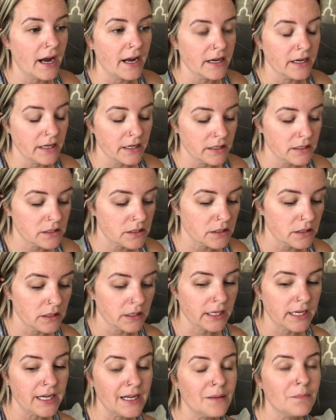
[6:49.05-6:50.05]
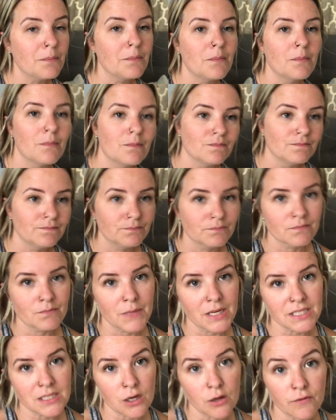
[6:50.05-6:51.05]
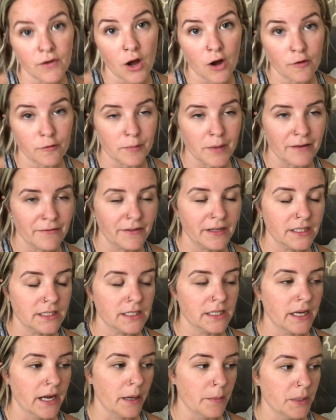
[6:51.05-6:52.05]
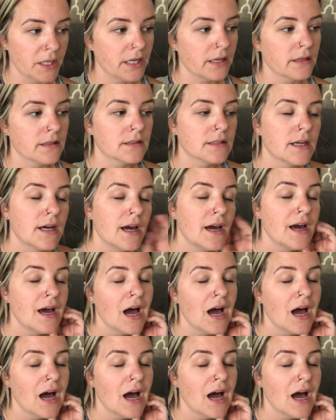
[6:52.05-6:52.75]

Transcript: I need to keep myself off my feet today because